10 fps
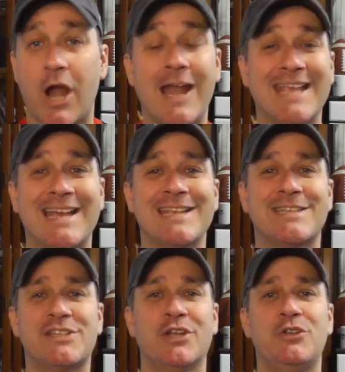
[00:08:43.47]
All right, guys,
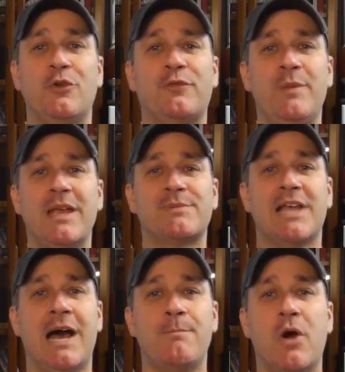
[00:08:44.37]
that's going to do it for me. I'm
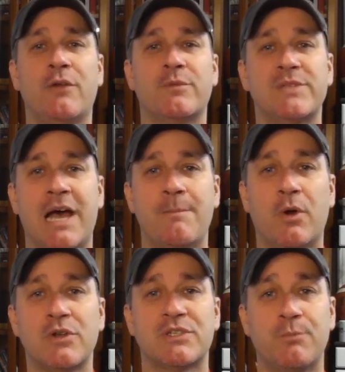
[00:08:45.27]
Tom Barton from
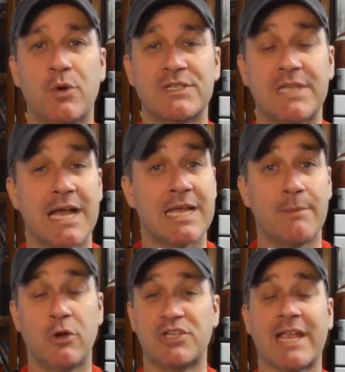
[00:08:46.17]

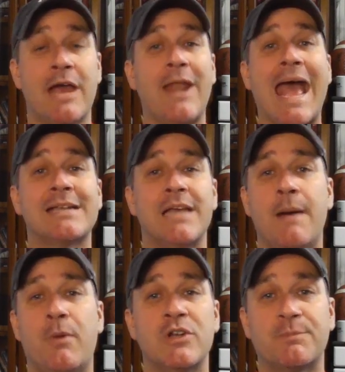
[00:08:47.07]
TomBartonSports.com. Go check out
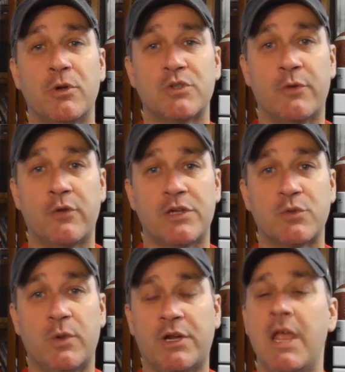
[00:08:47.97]
@TomBartonSports over on
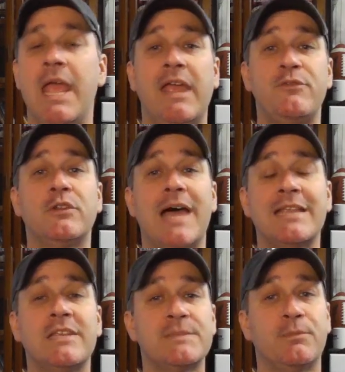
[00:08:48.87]
Twitter. If you
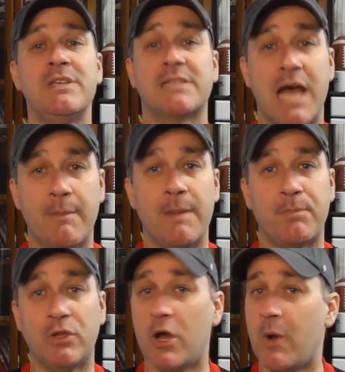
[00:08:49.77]
like this, please comment
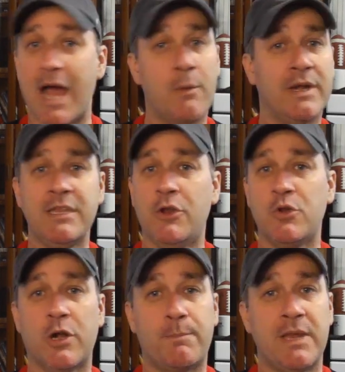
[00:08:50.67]
below. I want to hear
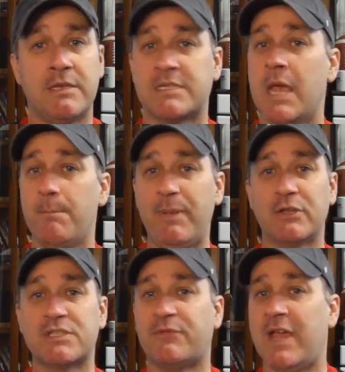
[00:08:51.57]
your opinions.
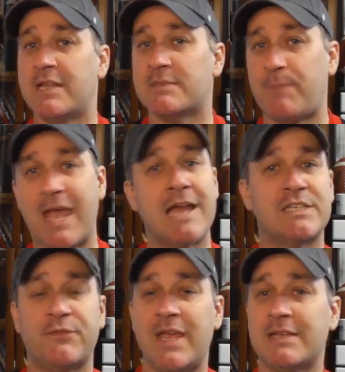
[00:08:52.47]
Bills fans,
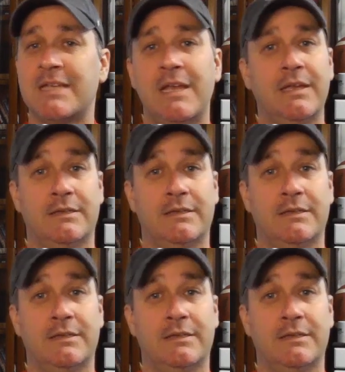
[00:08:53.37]
Pats fans,